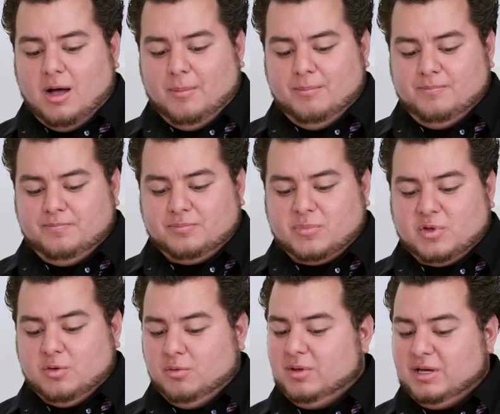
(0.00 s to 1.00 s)
Um,
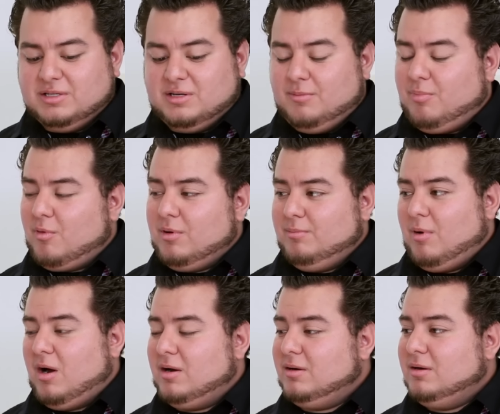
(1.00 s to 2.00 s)
cooling is an important
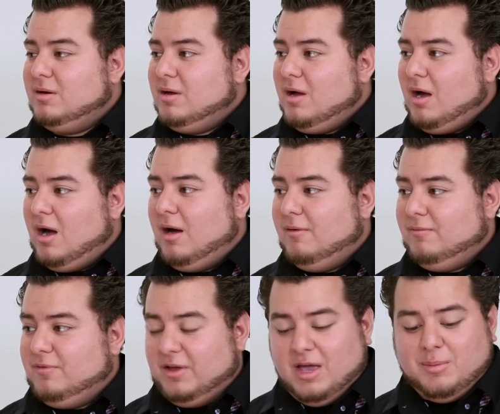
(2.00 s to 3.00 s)
part
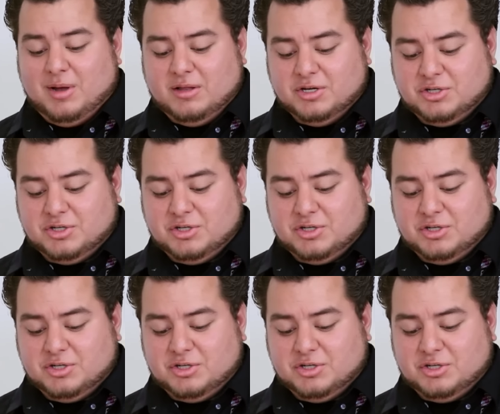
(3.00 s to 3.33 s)
of the gaming